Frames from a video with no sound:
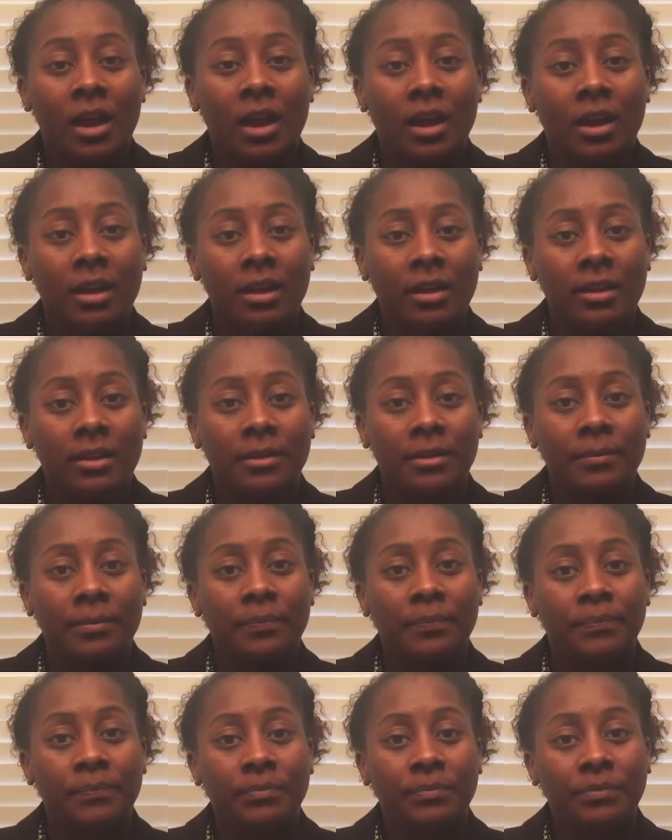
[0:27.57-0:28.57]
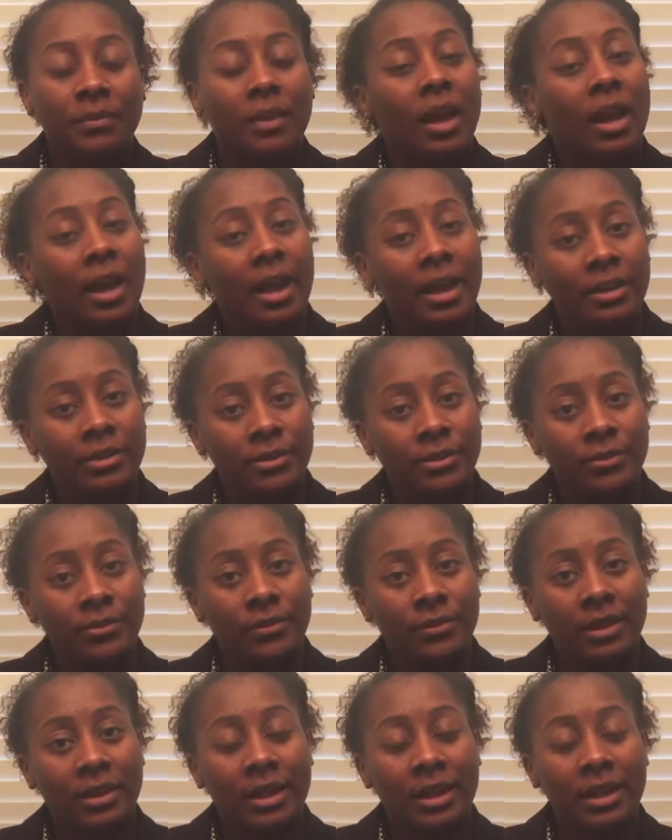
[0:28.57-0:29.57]
Um, I do
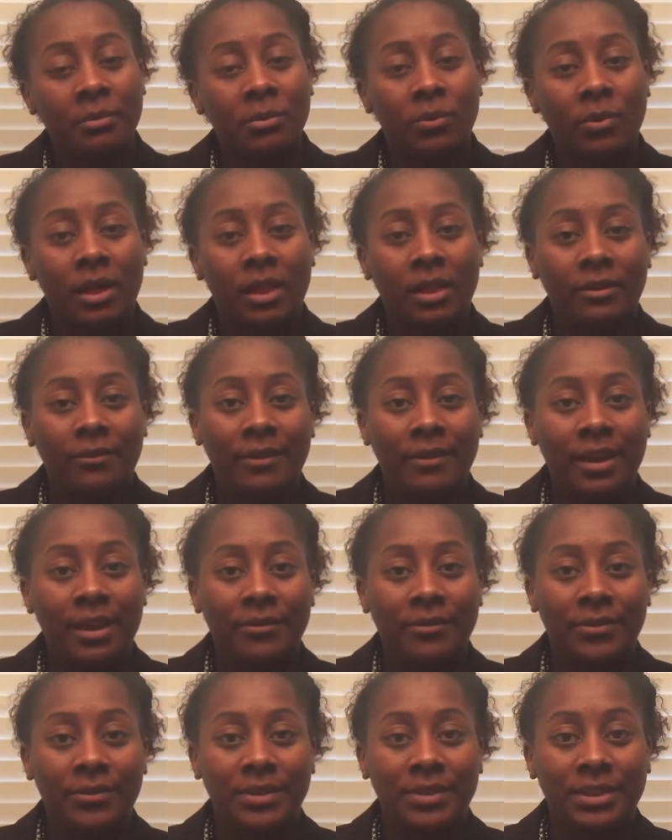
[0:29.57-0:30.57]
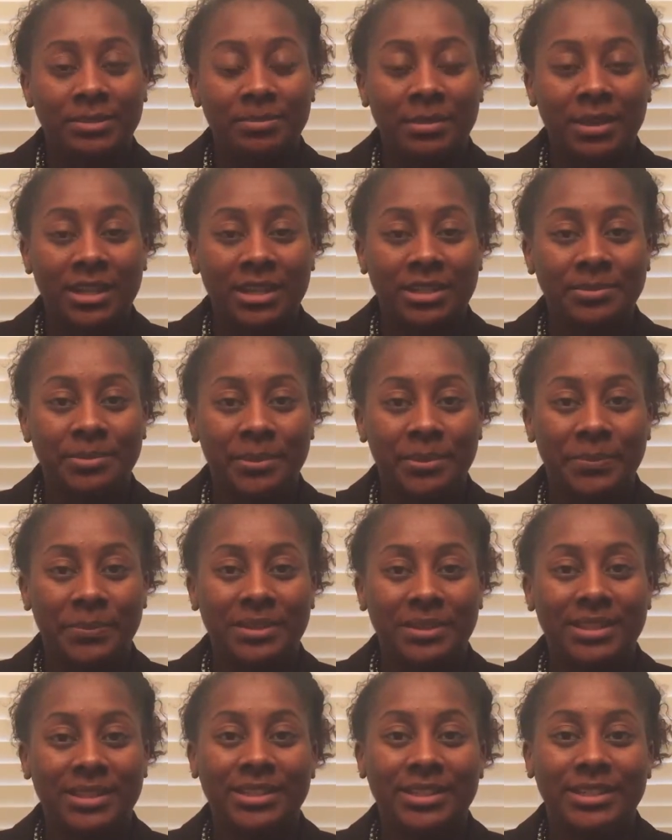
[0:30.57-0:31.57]
feel like I'm qualified for this management
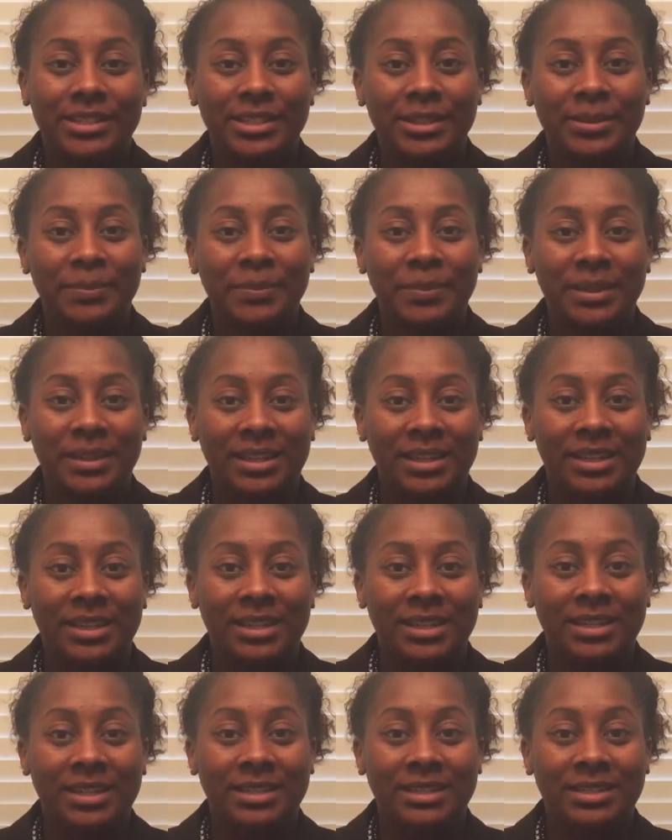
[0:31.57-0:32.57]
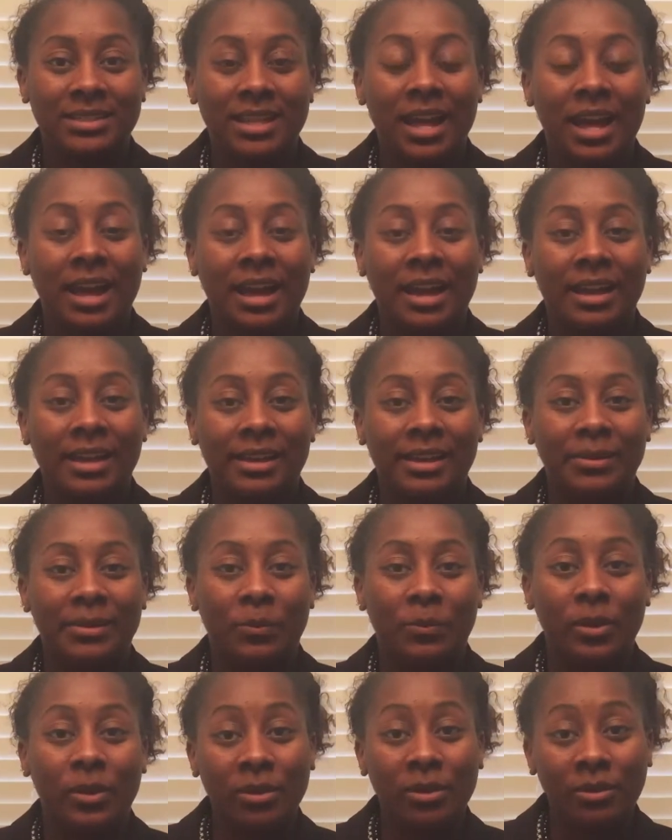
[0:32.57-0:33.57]
position because I
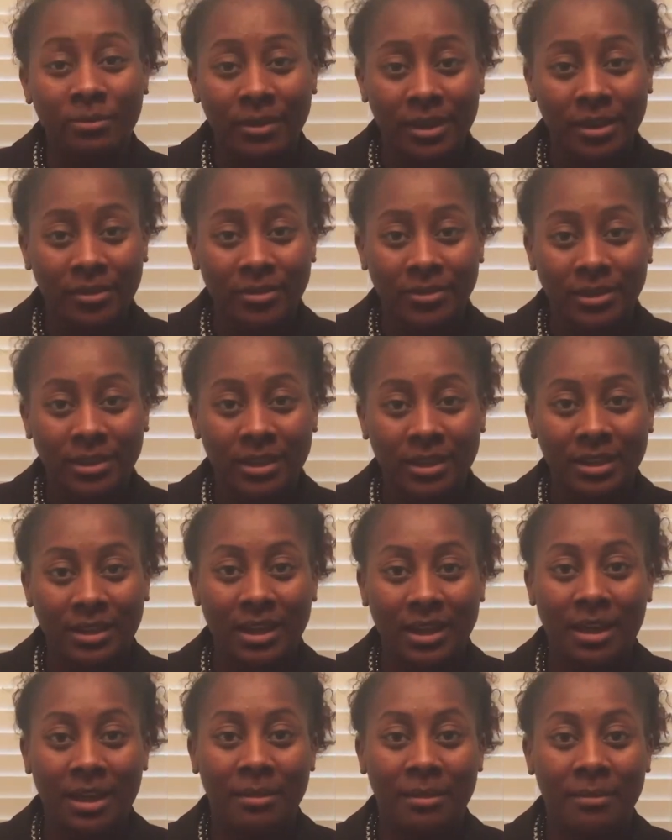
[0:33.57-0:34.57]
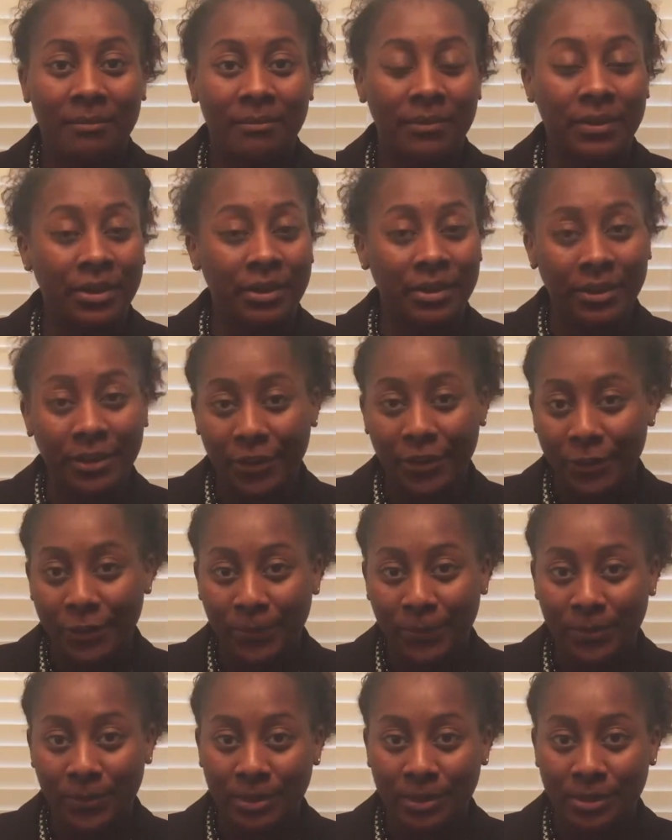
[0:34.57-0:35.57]
am well rounded. I'm very
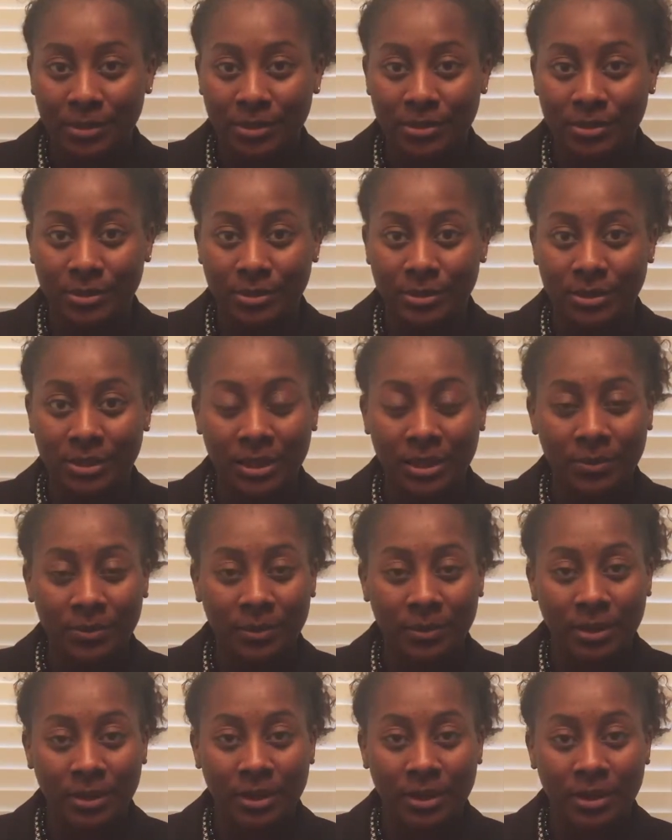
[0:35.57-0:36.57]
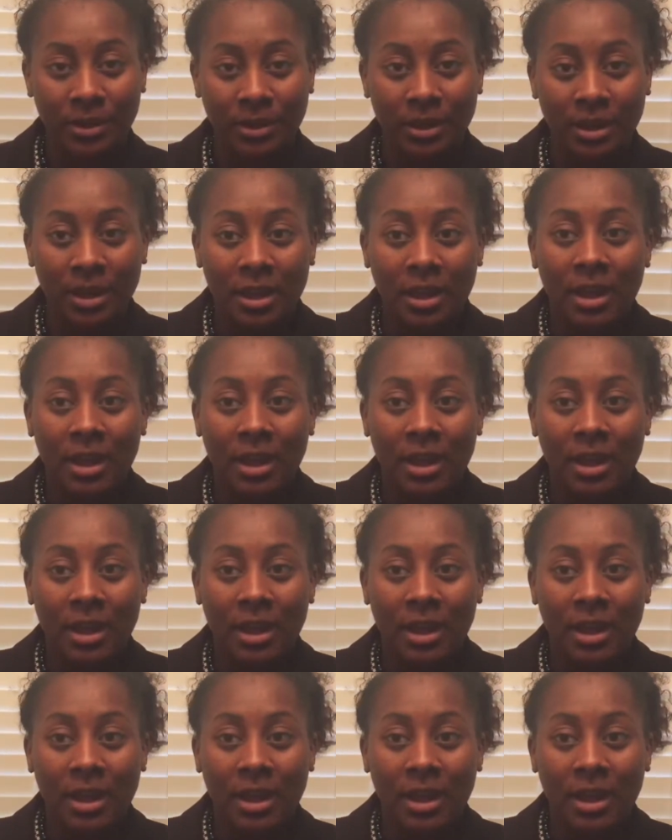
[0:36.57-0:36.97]
open to teamwork.